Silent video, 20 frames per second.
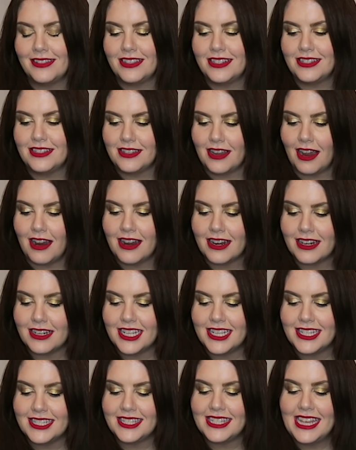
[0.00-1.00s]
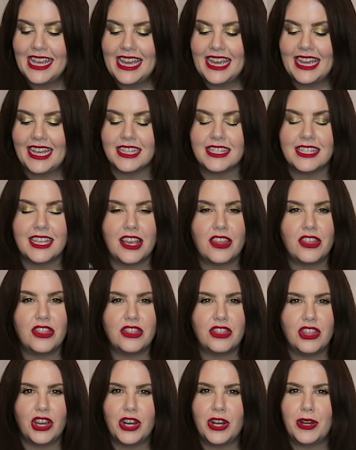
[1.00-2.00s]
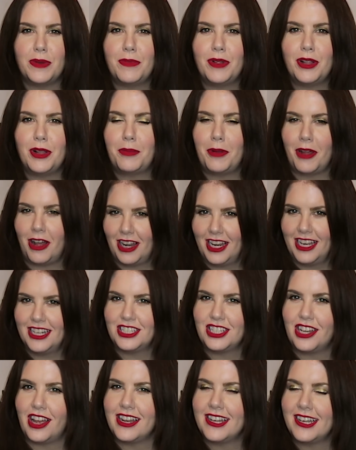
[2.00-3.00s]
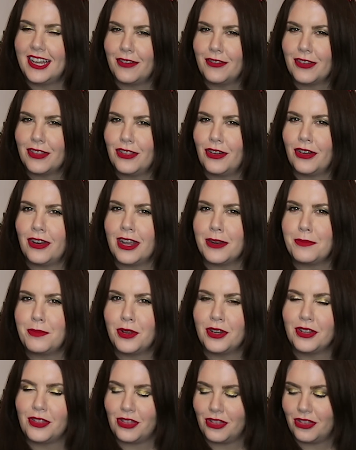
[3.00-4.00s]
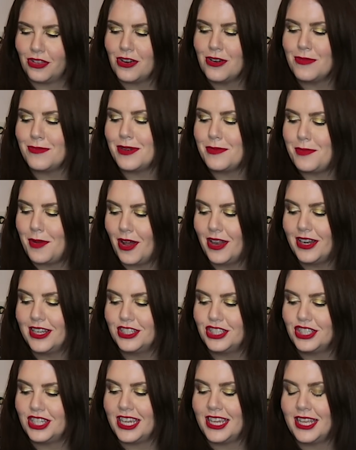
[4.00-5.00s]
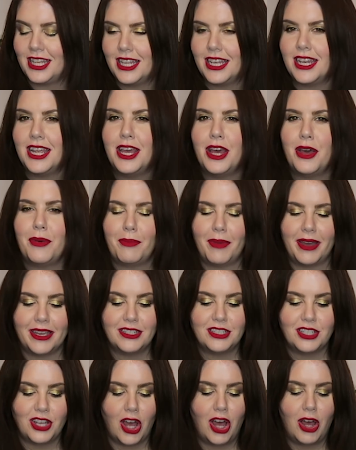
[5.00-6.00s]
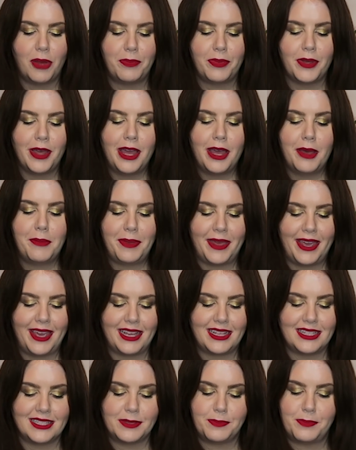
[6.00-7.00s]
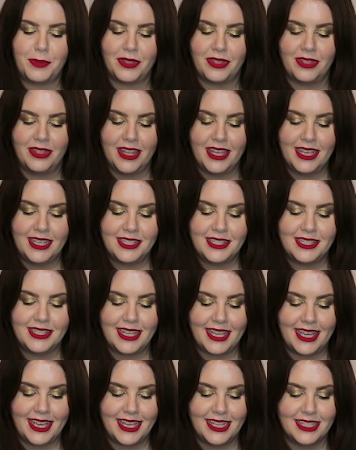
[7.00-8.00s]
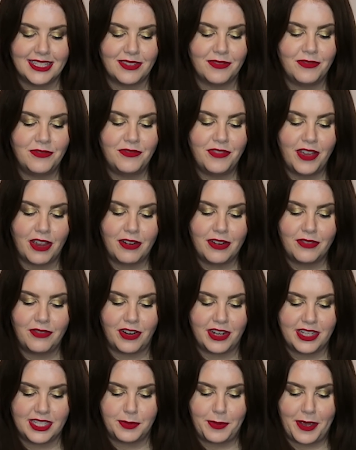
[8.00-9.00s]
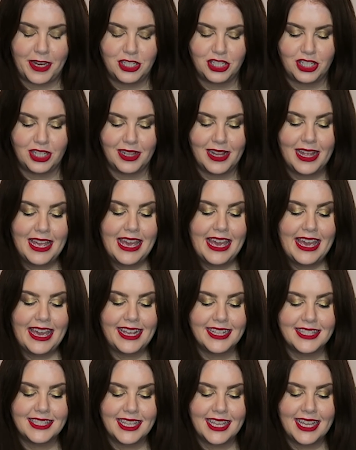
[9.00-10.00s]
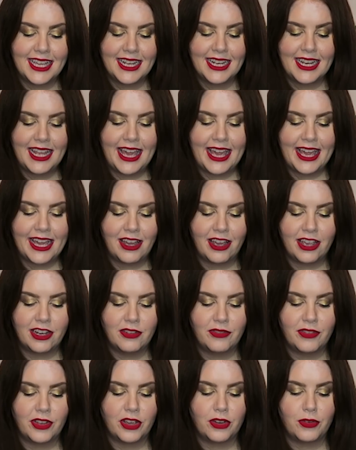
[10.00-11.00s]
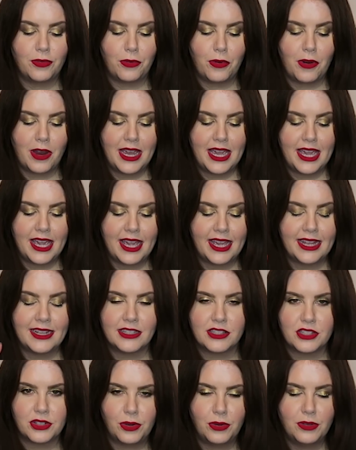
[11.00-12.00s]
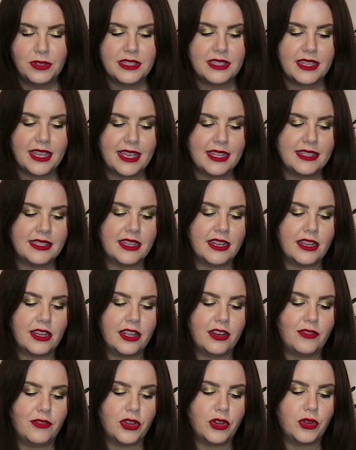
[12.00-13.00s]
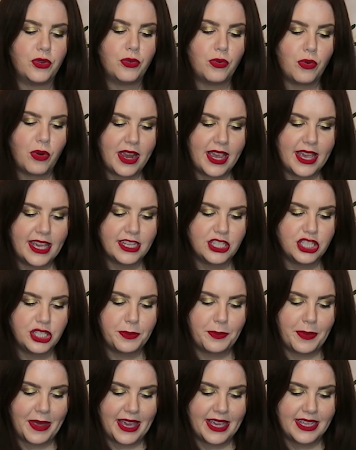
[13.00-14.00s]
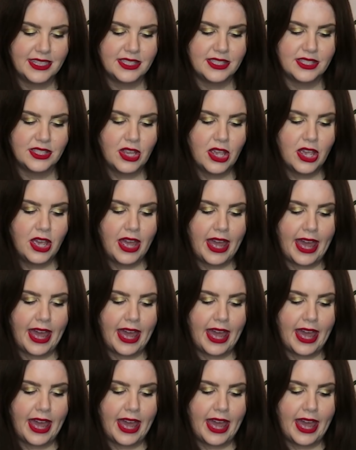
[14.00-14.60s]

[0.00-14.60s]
in the Darkness. It's a thermal polish. I never thought I'd put a thermal polish in my top picks, but this is very, very special. It's in a kind of a grey, in its cold state, it's in a kind of a greyish base,